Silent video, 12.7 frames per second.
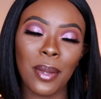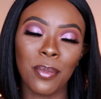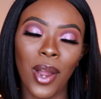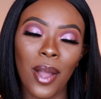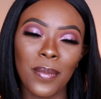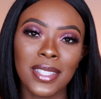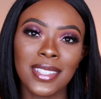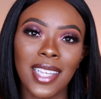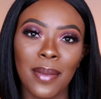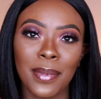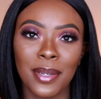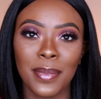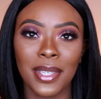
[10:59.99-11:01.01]
I promise
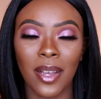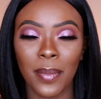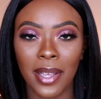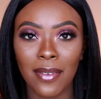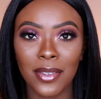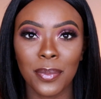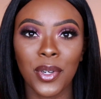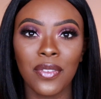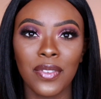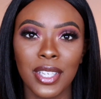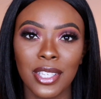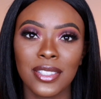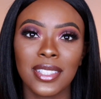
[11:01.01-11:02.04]
I'm going to be coming out with more
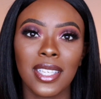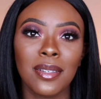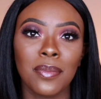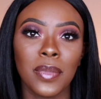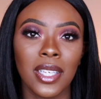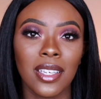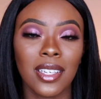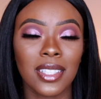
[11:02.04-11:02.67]
videos and being